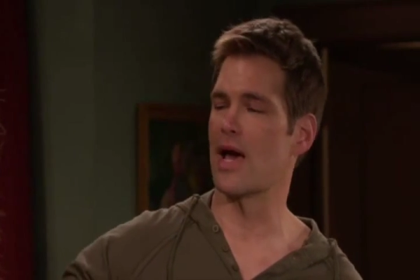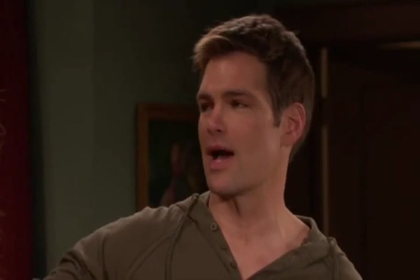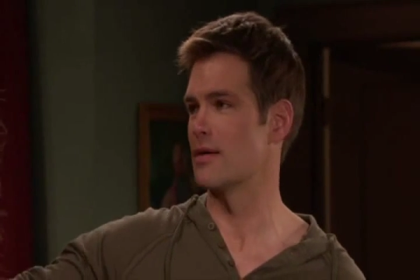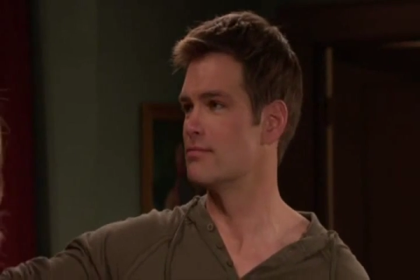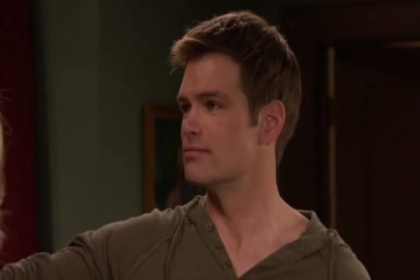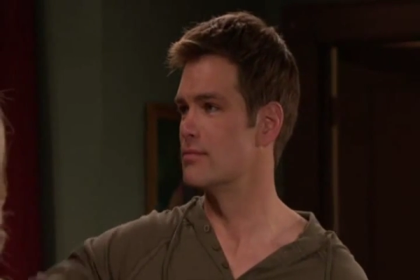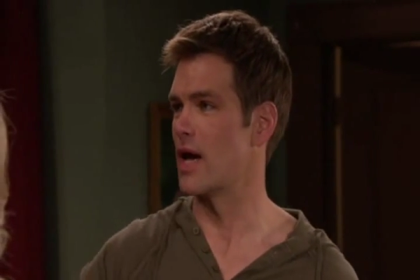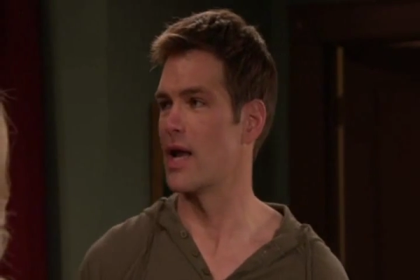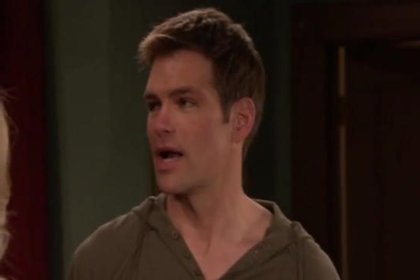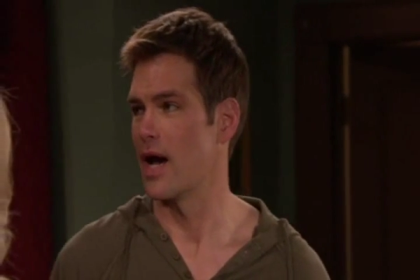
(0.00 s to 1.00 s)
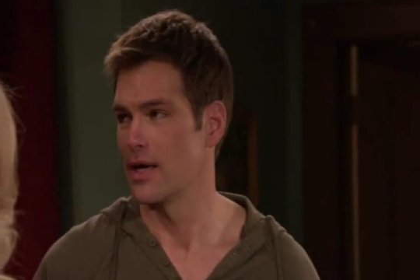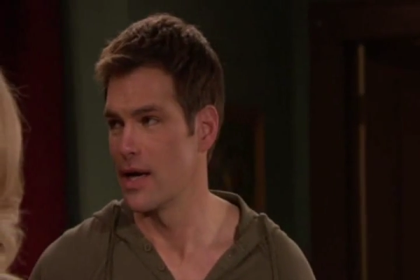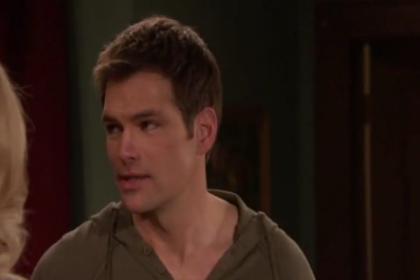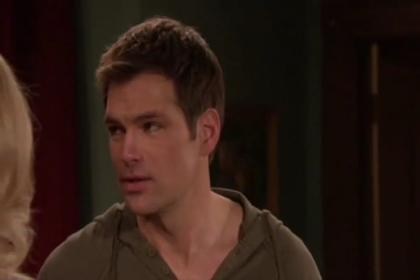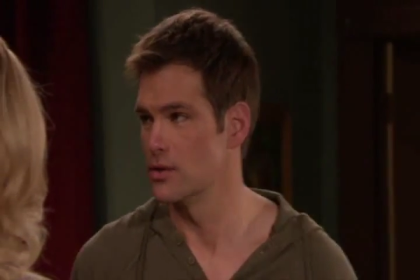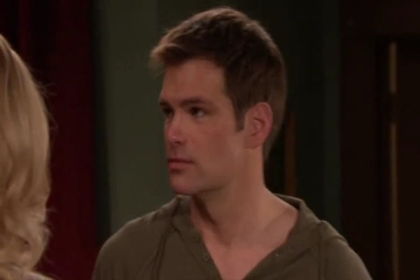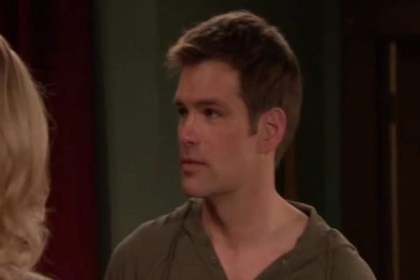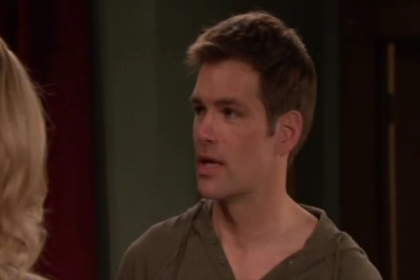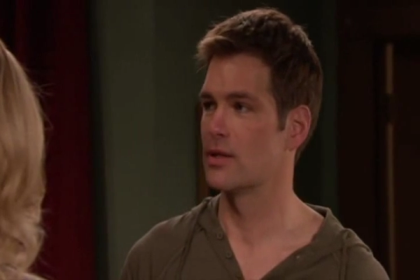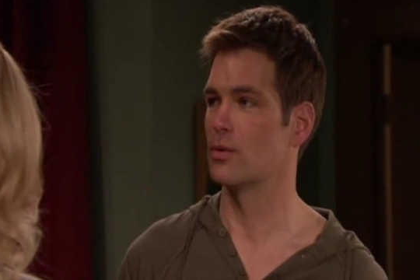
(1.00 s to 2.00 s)
Yeah, yeah, and I, I told
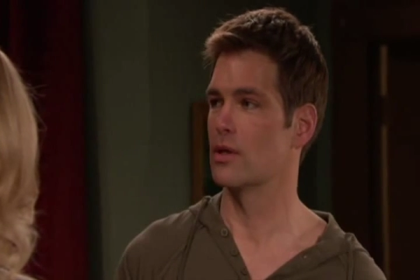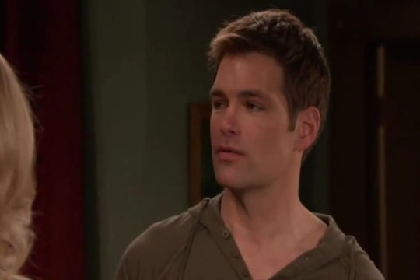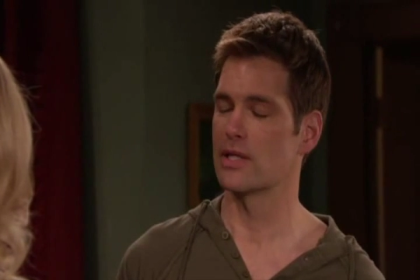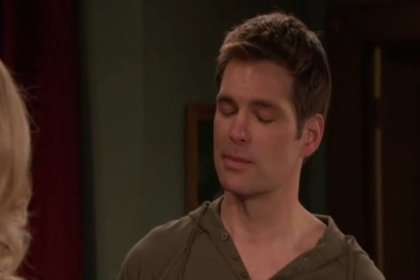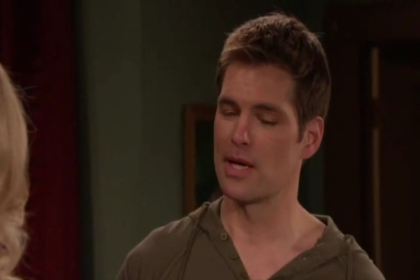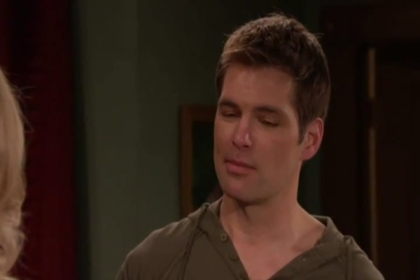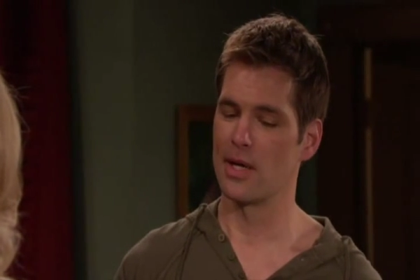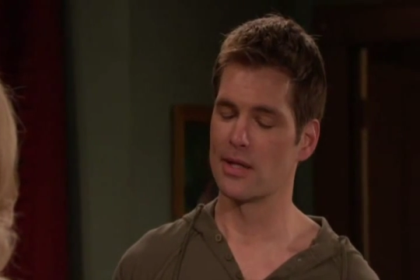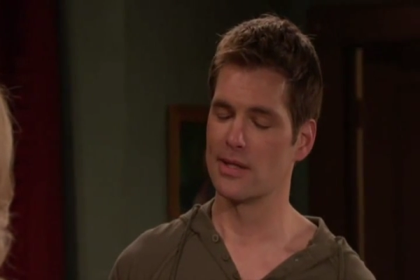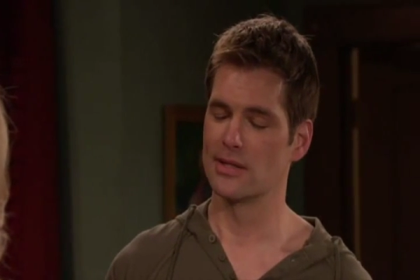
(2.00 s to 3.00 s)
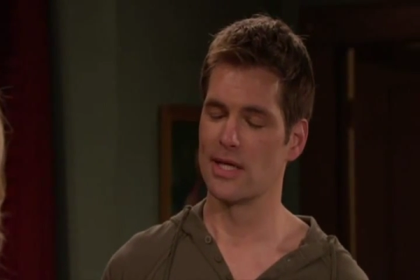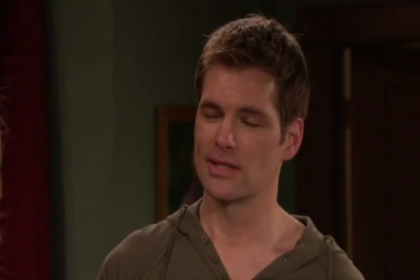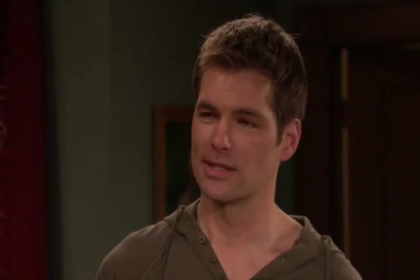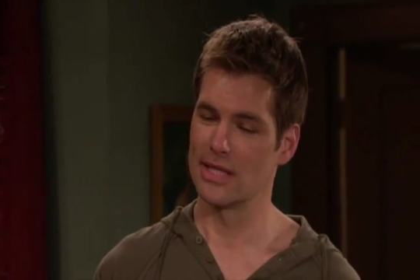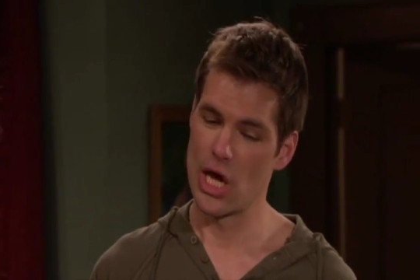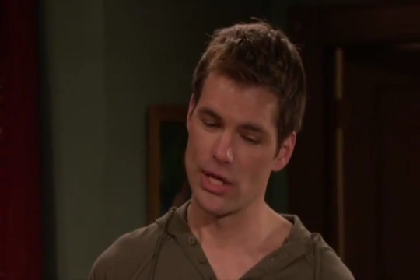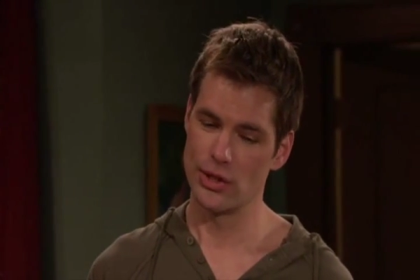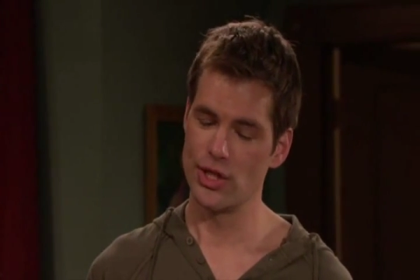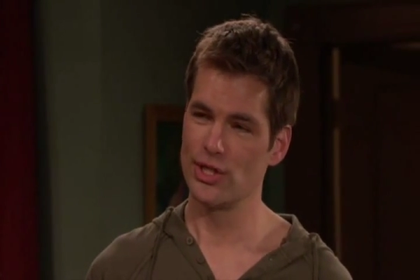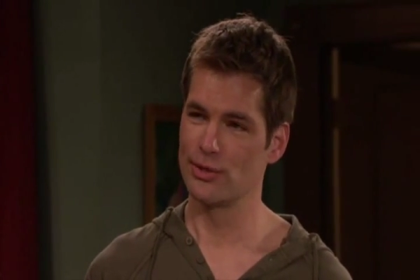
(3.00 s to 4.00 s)
him that the only investment I'm making these days is in
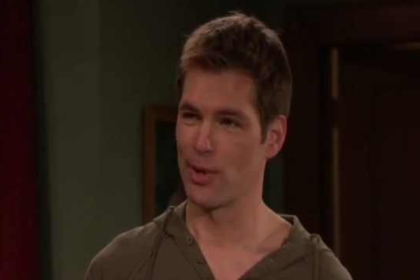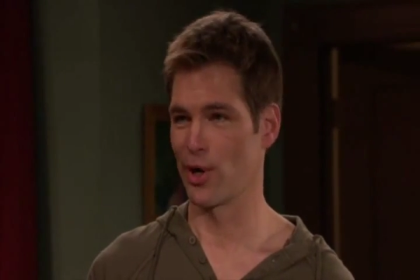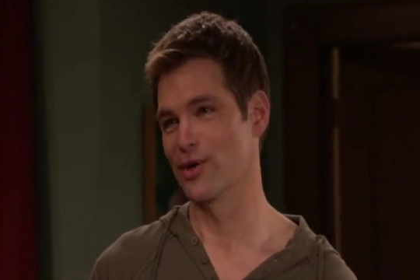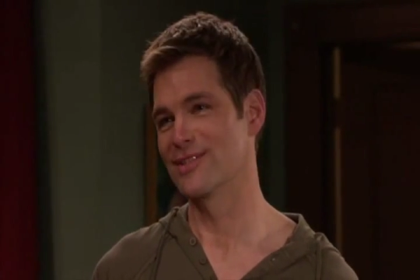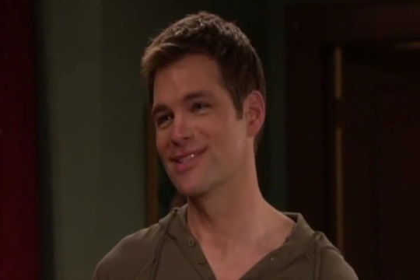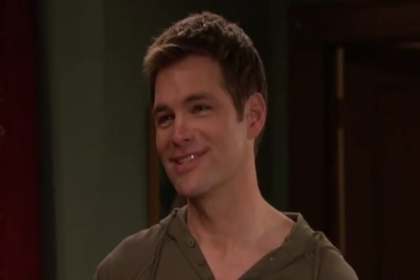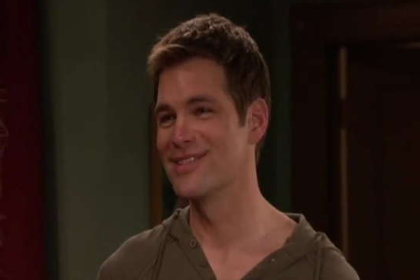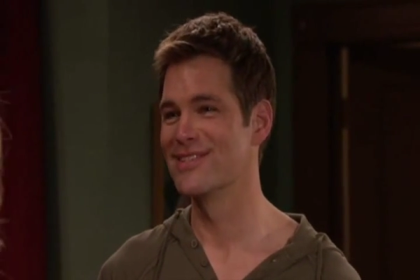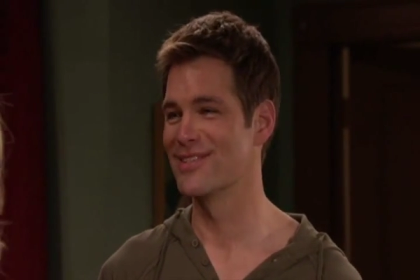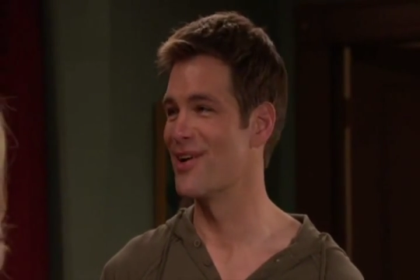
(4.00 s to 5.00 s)
cheeseburgers.